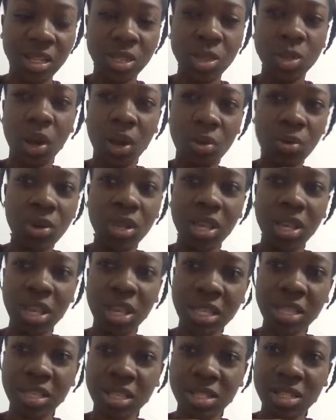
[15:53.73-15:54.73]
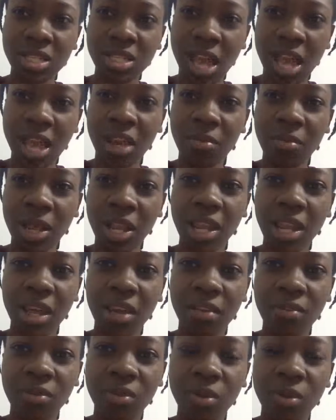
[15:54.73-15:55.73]
do I really need this guy in my
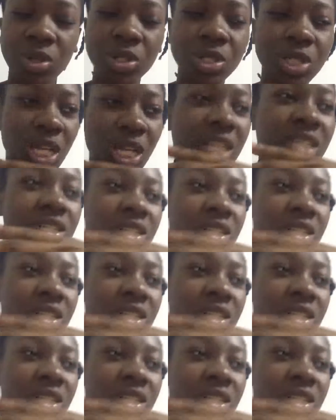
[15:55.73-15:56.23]
life, or should I